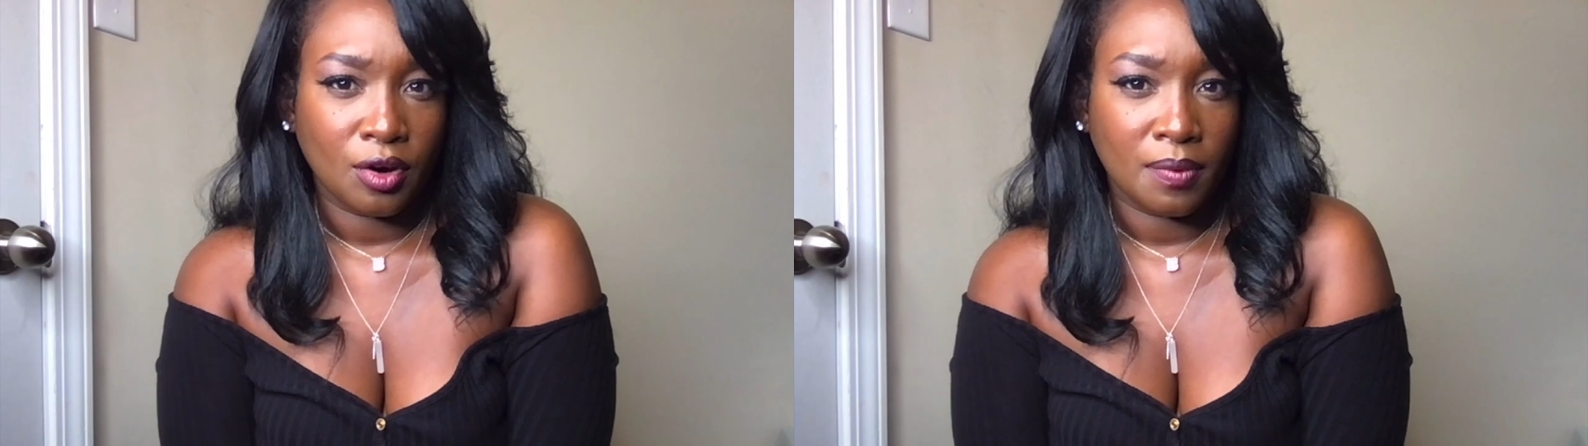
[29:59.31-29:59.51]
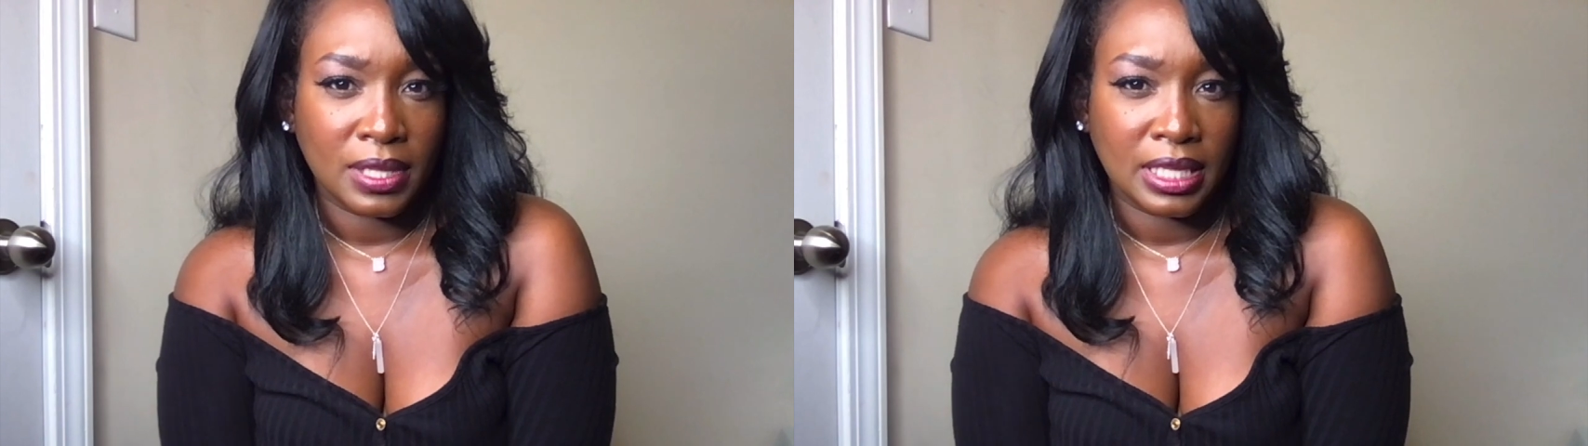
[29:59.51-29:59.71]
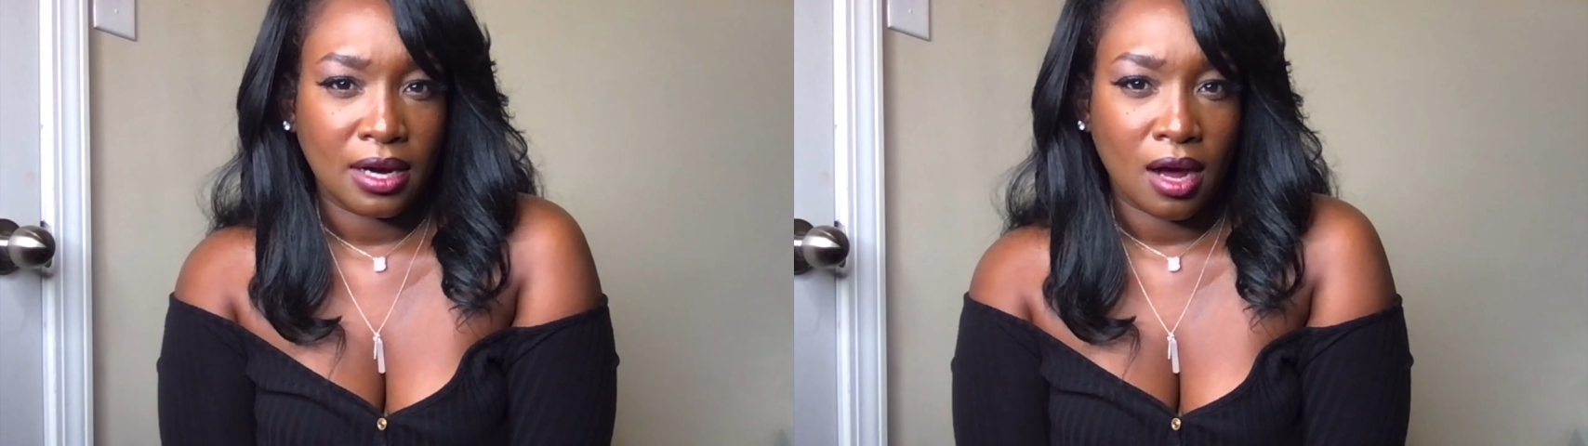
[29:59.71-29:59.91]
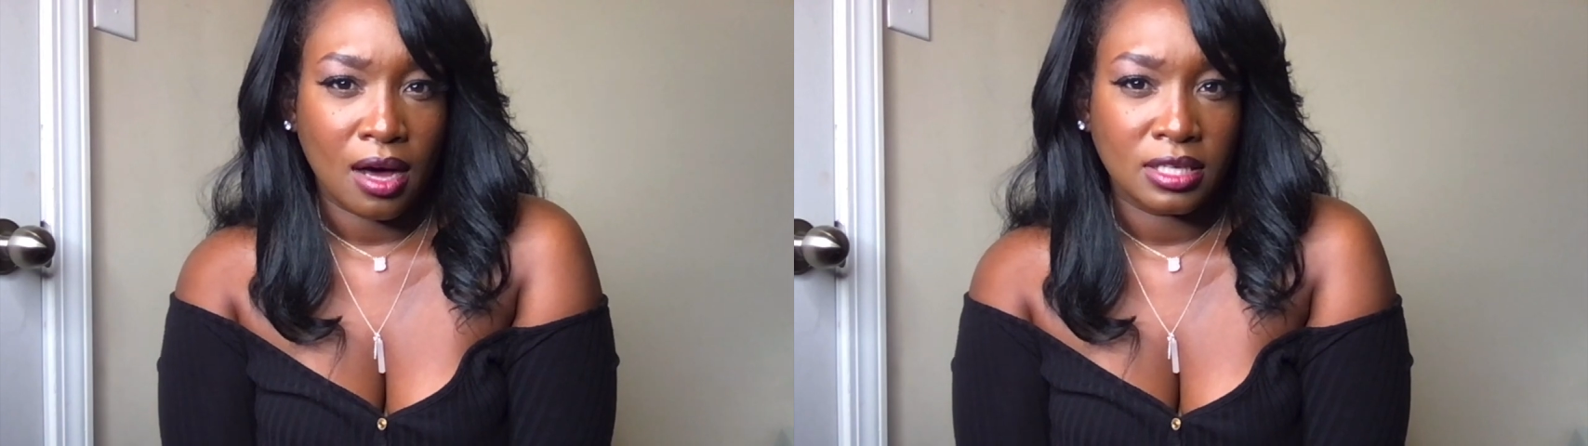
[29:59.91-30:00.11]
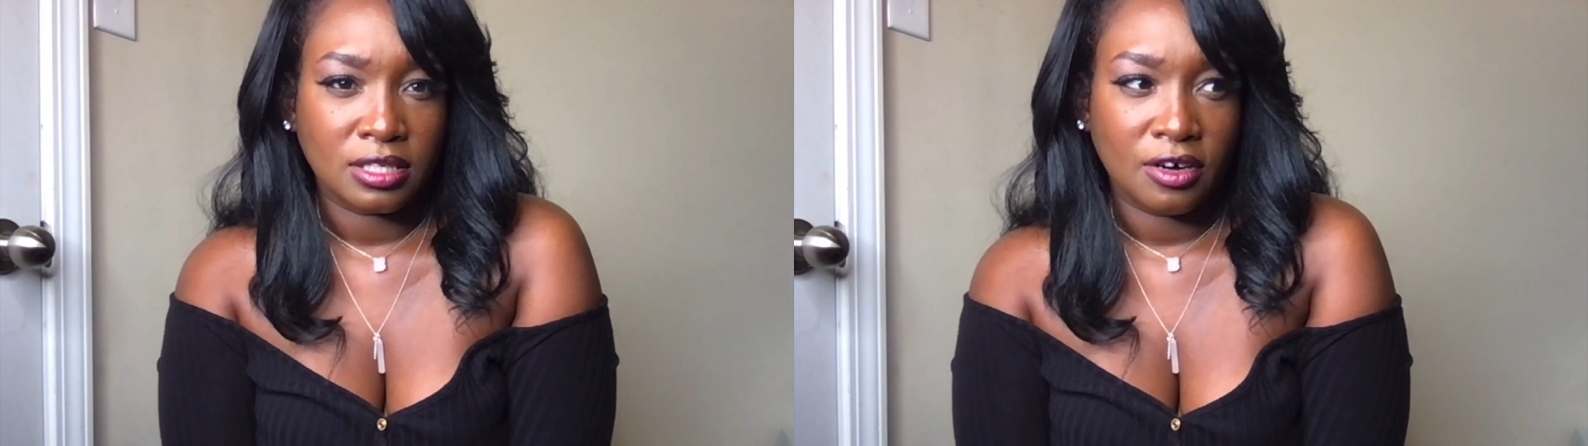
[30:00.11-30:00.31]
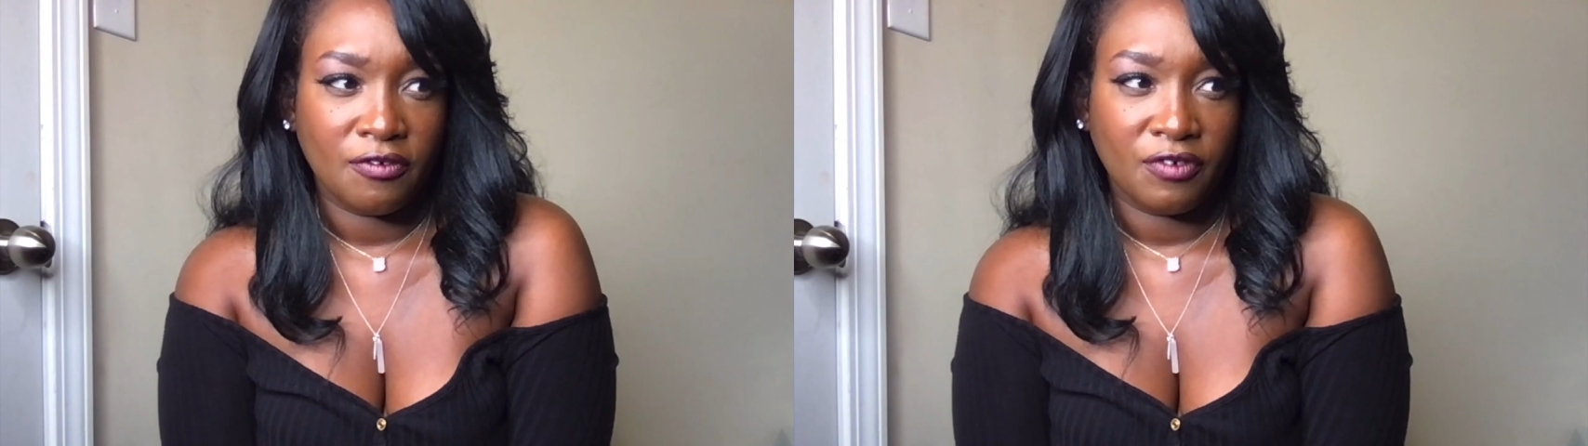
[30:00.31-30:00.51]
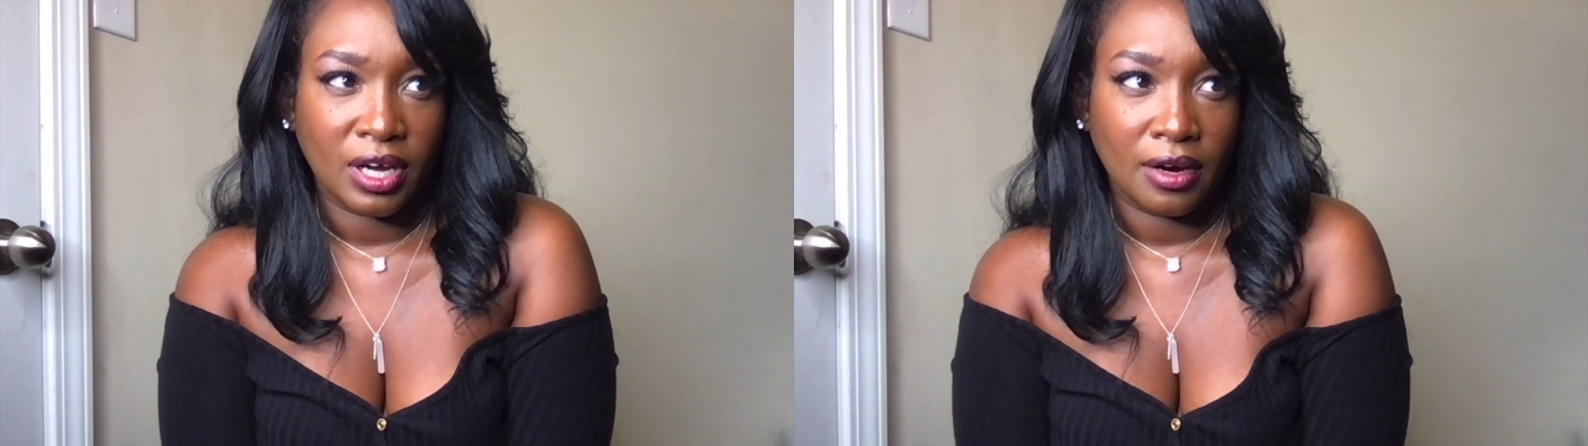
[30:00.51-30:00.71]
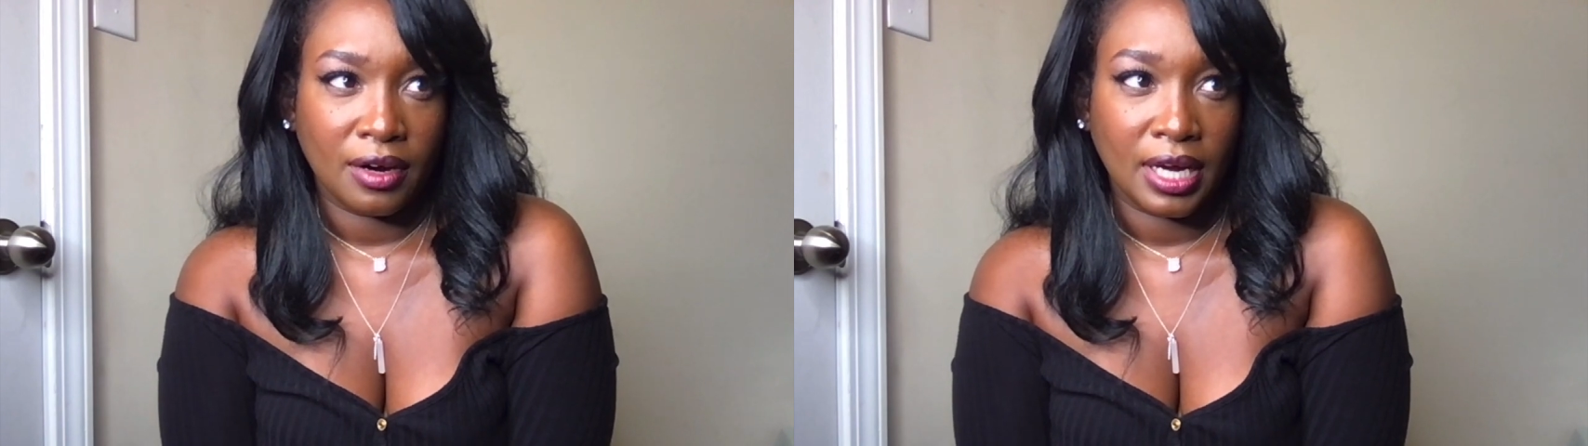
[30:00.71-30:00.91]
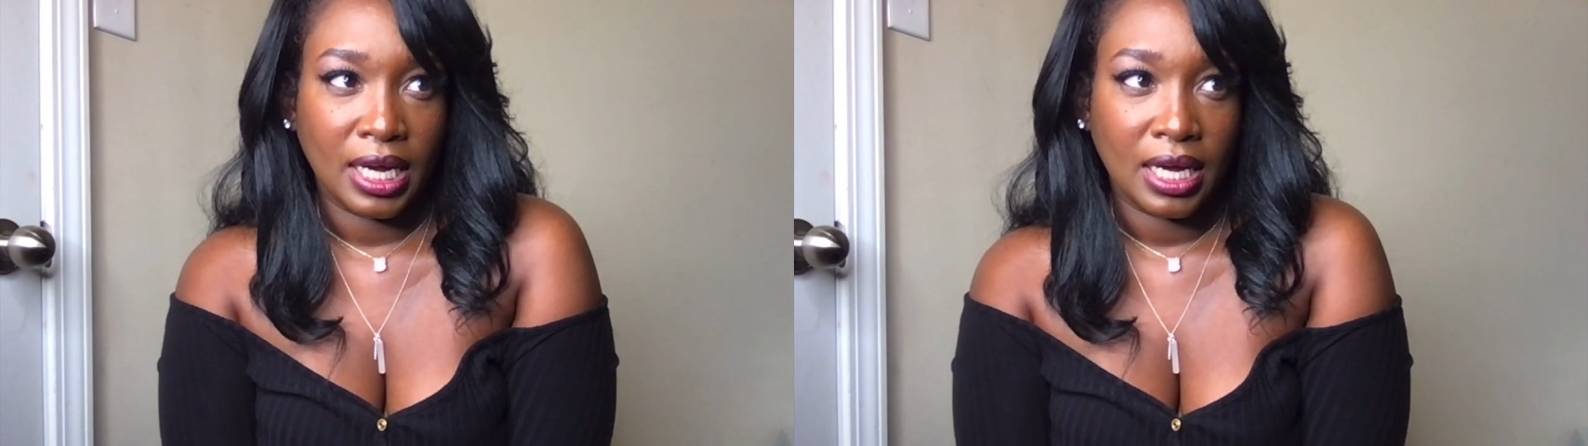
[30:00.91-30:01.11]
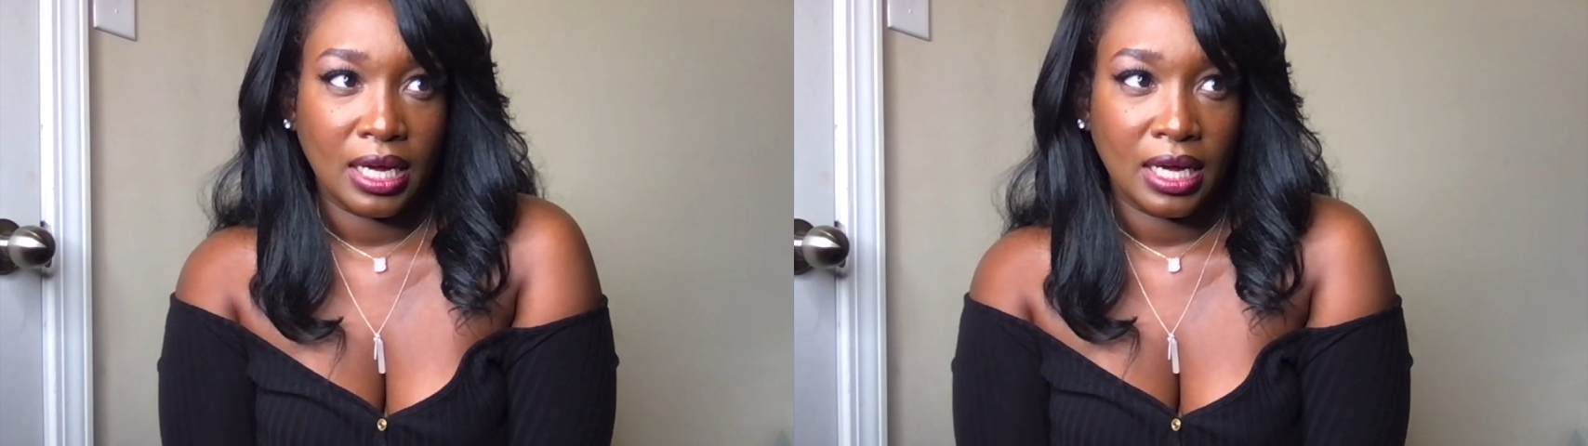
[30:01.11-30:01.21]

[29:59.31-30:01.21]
but they're also very